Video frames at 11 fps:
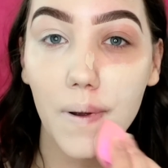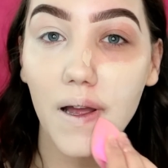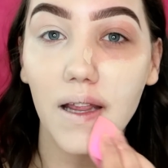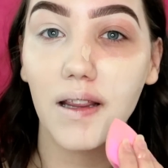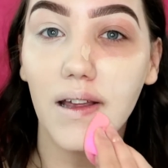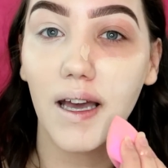I
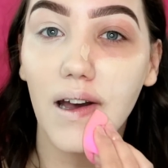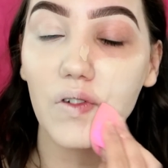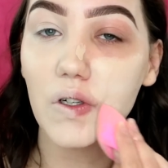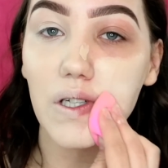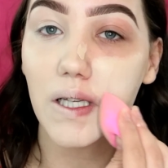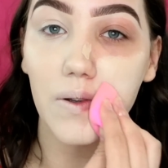think the Kat
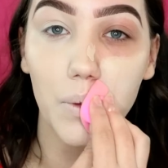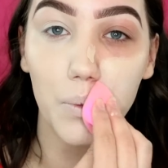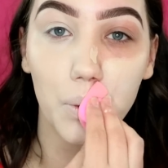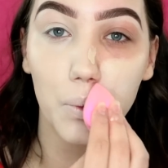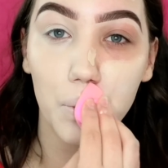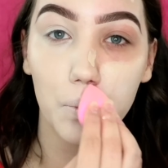Von D's
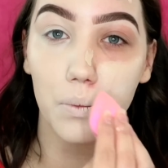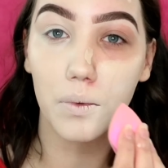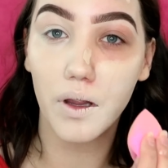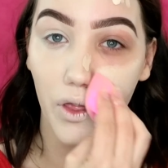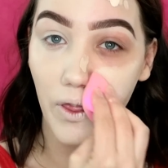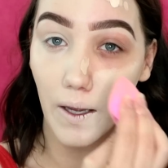
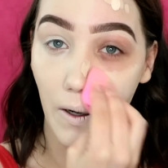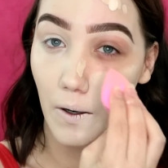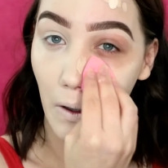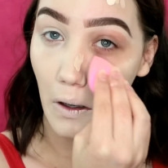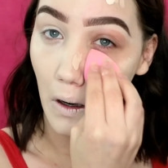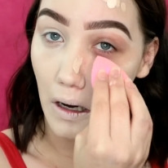
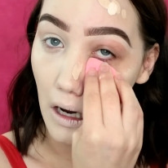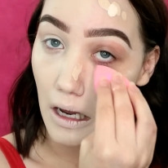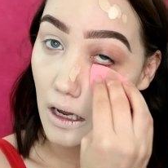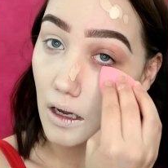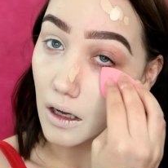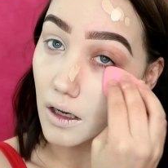thicker
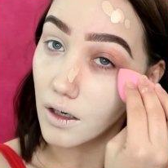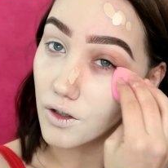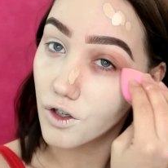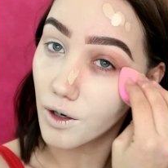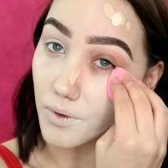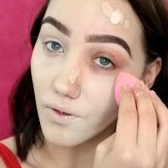in
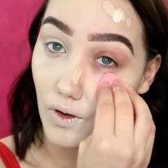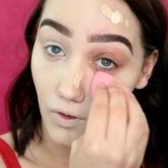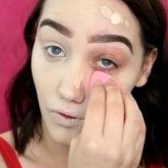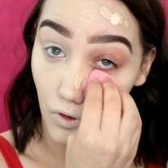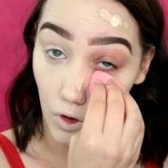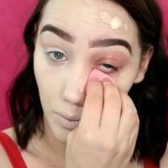terms of its
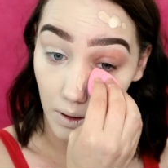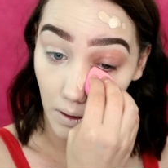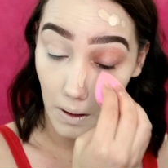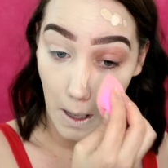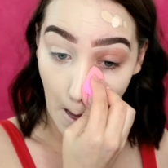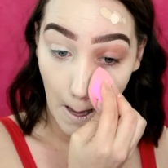
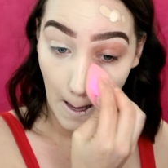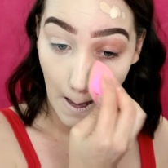formula,